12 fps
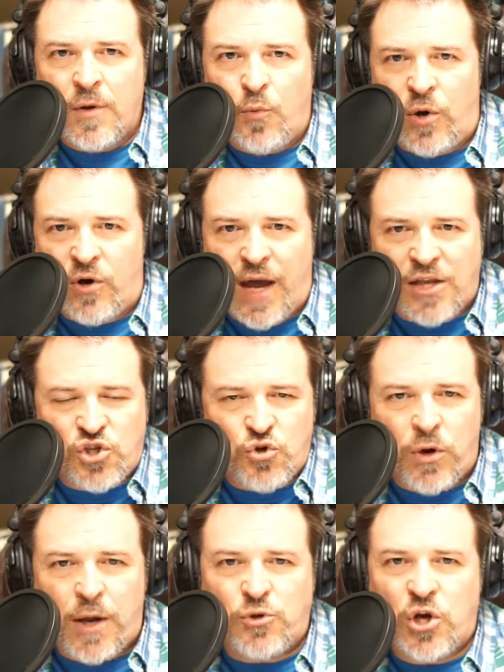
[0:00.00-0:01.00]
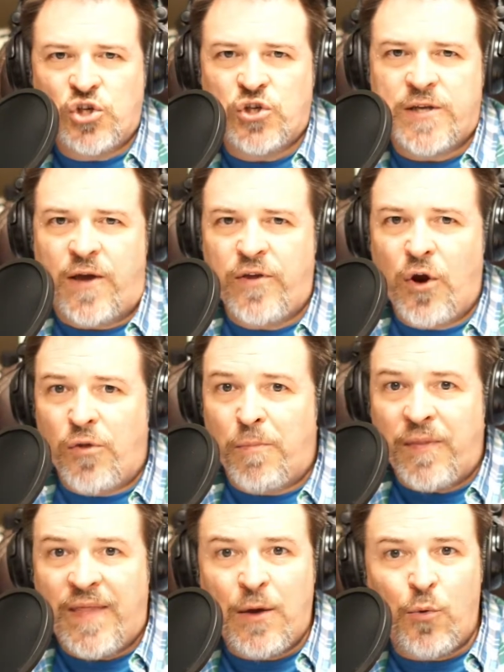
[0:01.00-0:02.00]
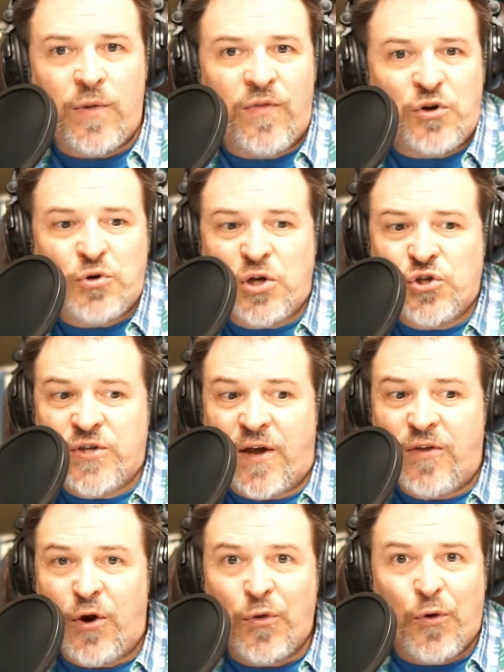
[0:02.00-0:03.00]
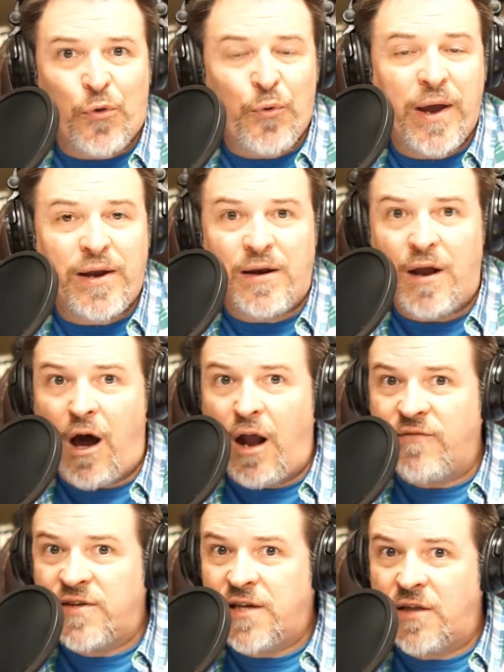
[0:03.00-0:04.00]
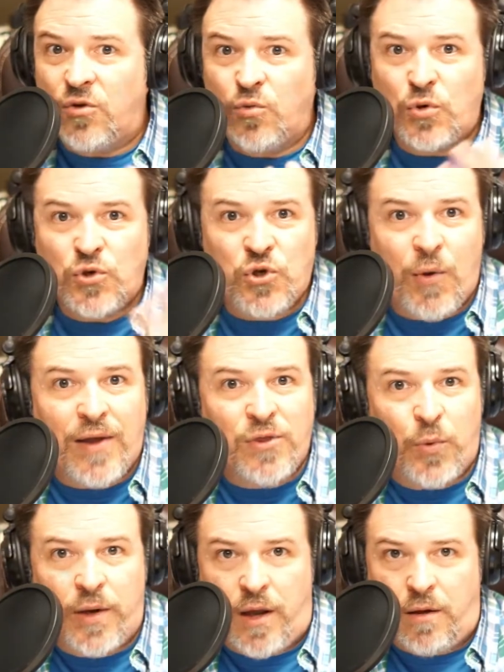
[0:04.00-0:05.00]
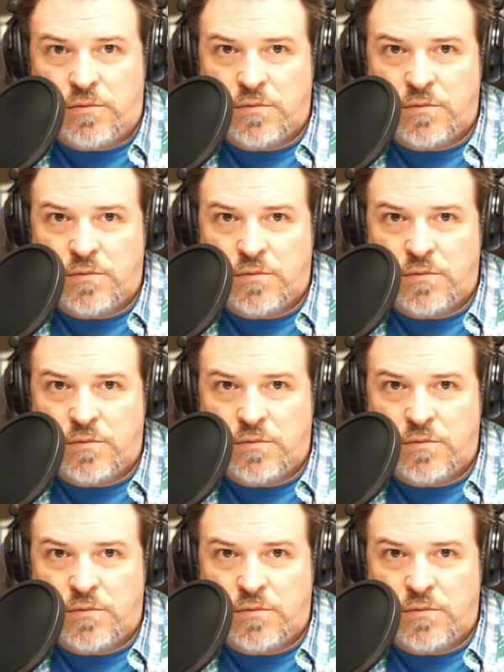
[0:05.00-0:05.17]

We are not storing up treasures on the earth, but then when the treasures on the earth are threatened, all of a sudden the rules go out the window.